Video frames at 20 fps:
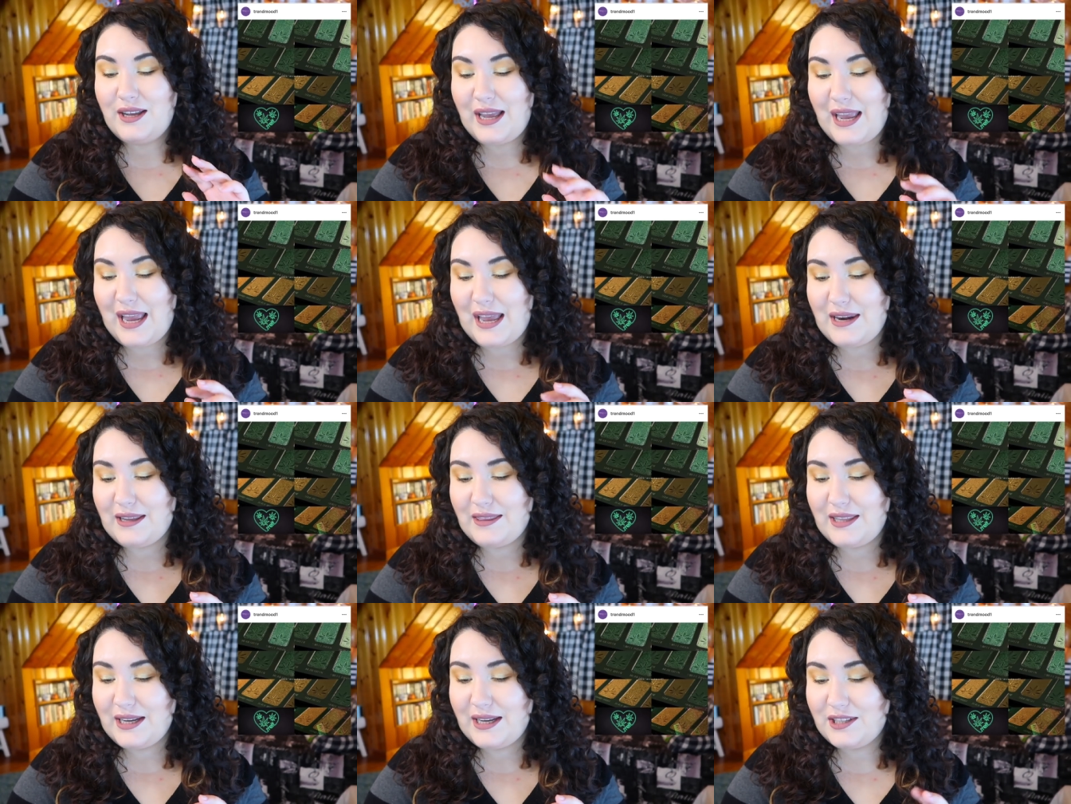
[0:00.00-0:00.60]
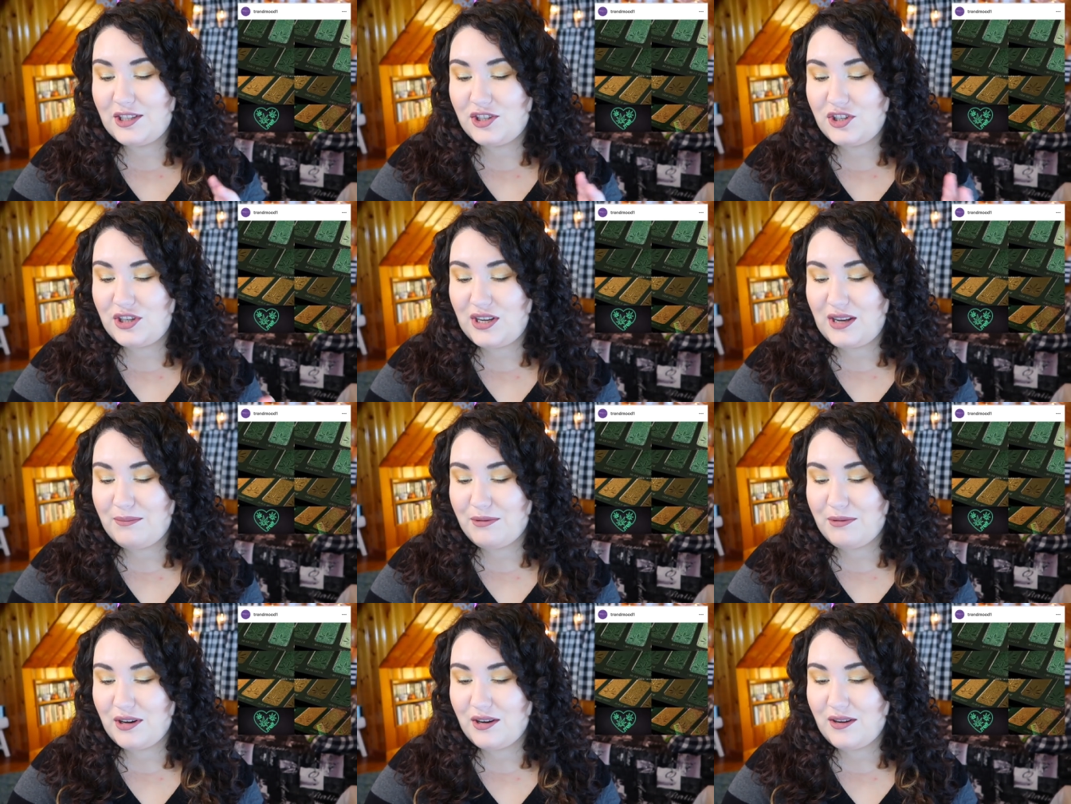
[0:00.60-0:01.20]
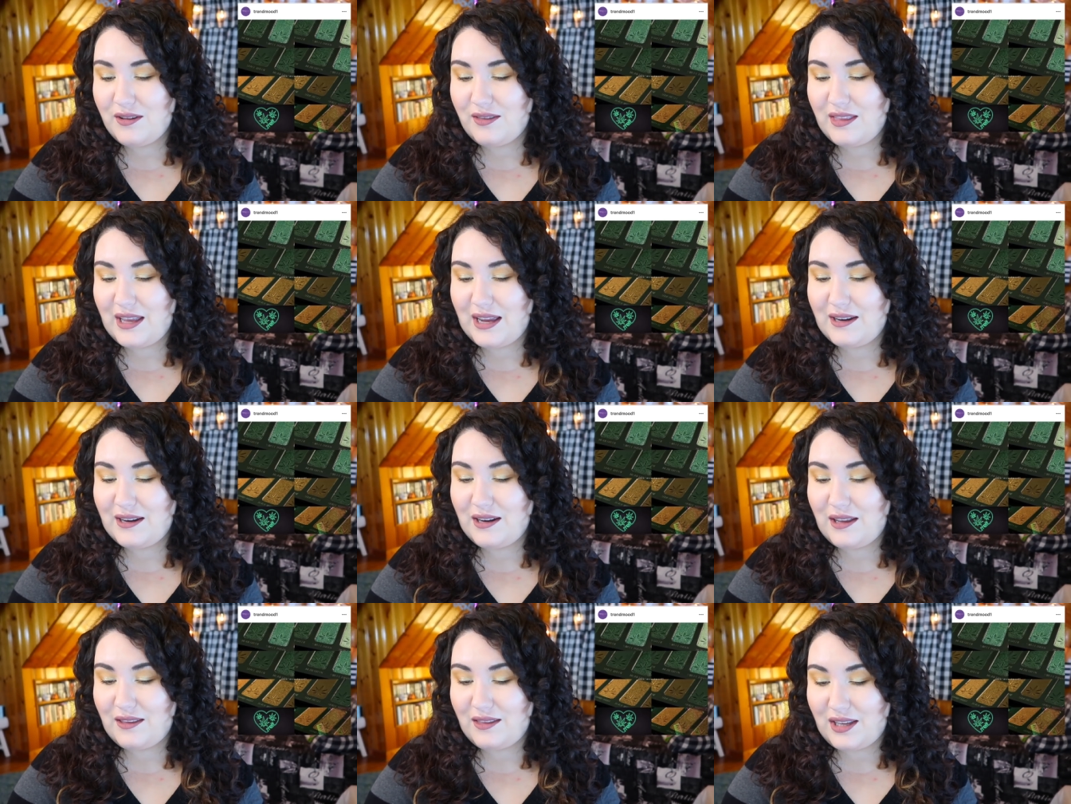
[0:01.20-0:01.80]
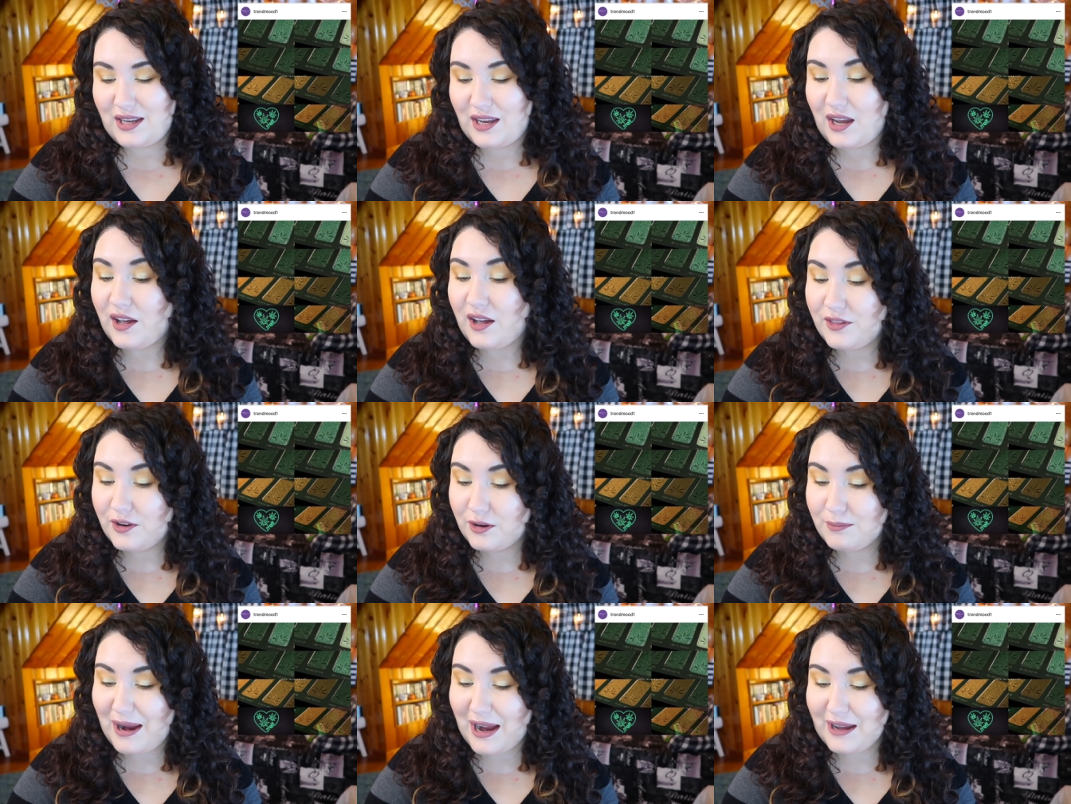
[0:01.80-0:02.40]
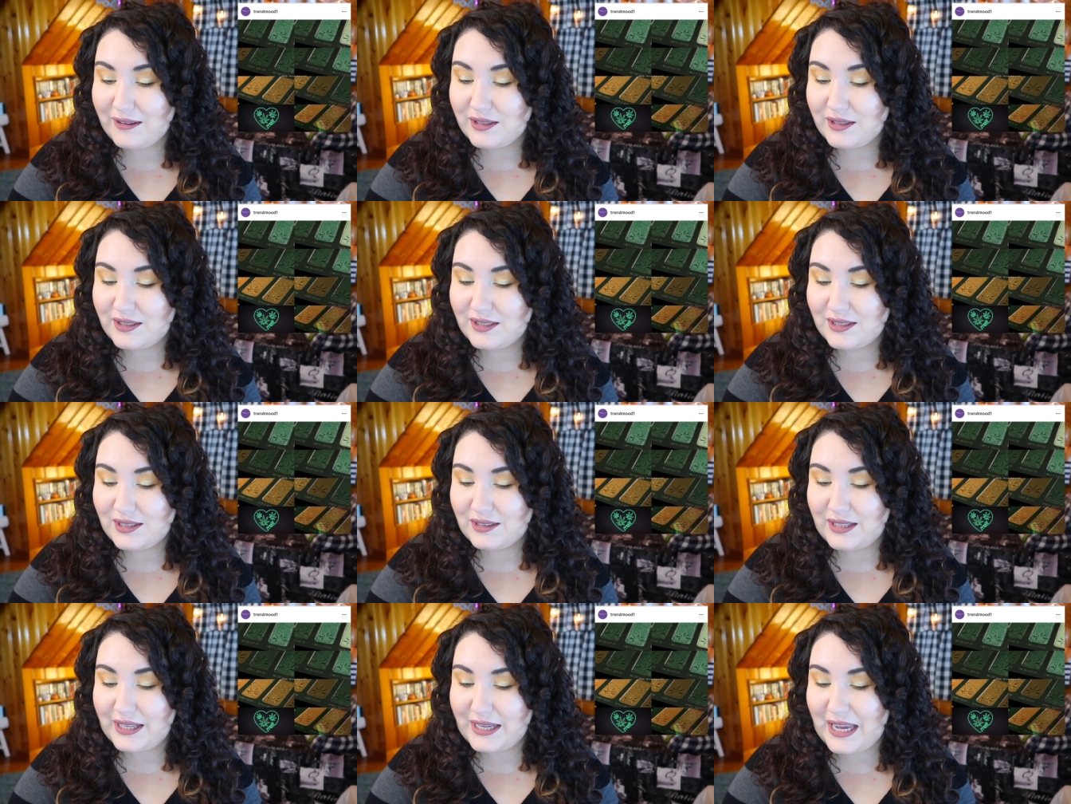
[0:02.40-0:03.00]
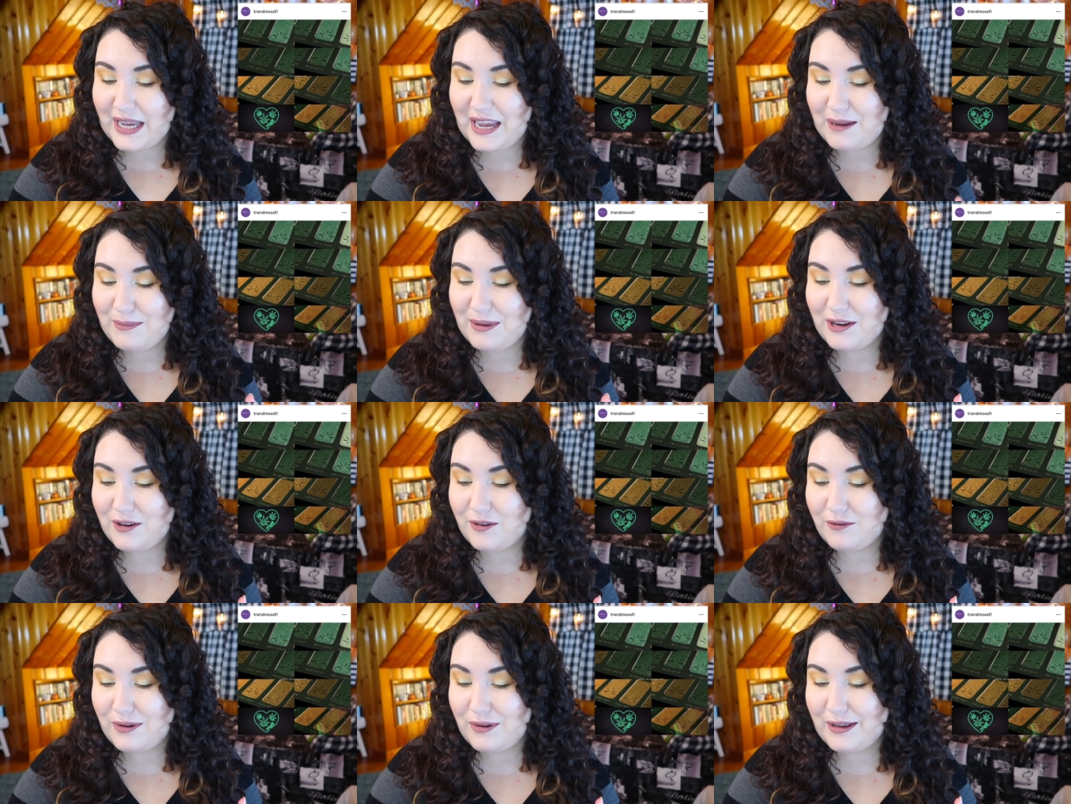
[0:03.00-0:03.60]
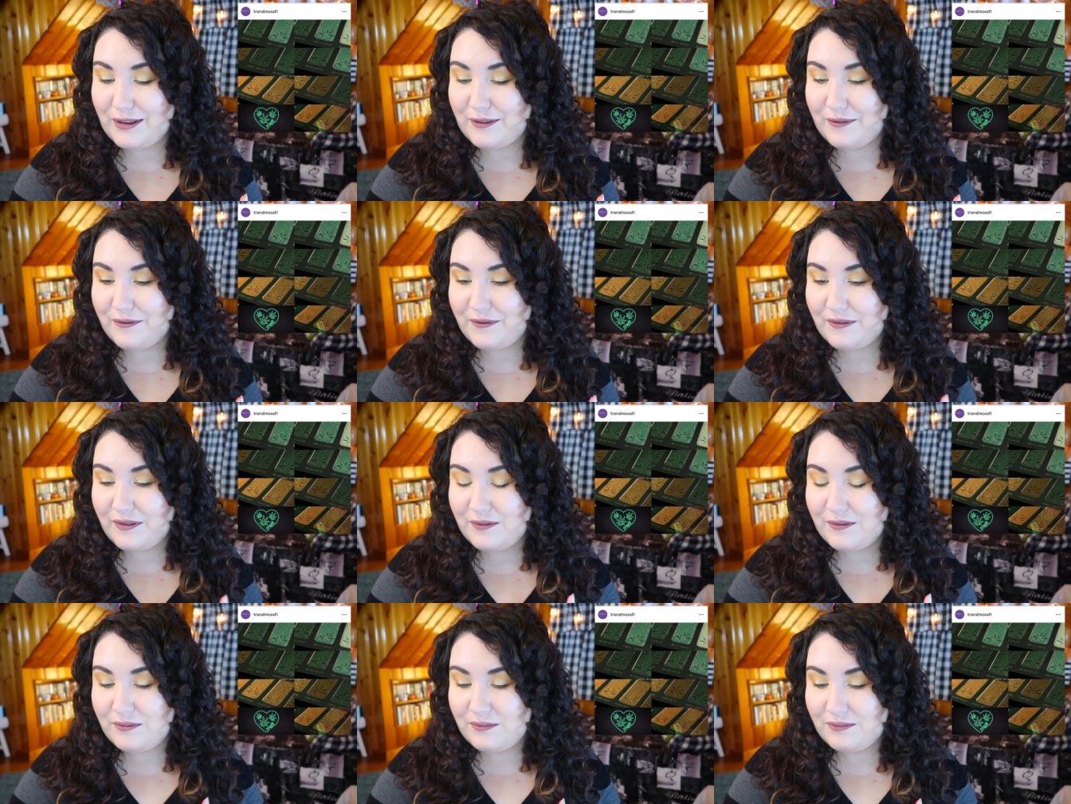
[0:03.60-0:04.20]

And I think it's cheaper than the other palettes that they came out with.